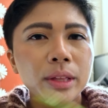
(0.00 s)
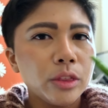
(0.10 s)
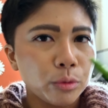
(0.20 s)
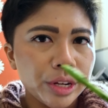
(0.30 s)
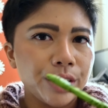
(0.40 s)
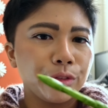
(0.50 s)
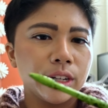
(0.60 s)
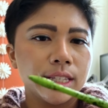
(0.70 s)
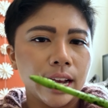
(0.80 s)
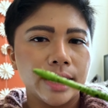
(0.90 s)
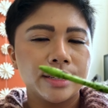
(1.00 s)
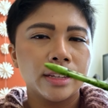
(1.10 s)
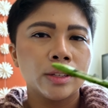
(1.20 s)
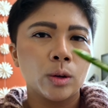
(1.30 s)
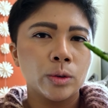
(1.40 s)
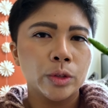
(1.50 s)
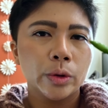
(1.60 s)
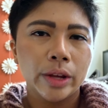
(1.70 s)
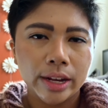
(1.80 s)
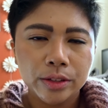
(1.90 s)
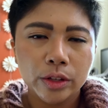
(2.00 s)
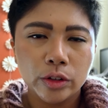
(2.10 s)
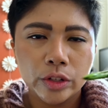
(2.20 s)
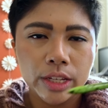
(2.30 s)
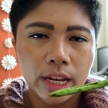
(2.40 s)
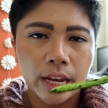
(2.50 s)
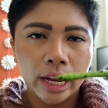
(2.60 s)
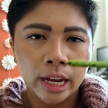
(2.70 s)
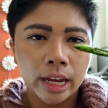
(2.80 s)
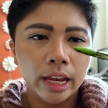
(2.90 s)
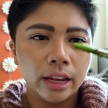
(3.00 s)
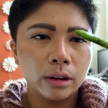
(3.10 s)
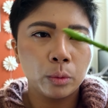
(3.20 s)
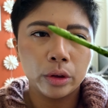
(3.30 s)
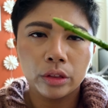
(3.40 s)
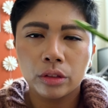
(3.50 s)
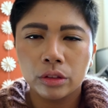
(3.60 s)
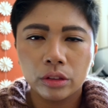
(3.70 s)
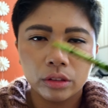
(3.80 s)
in 3 different sizes. Also, yes, you're seeing it with,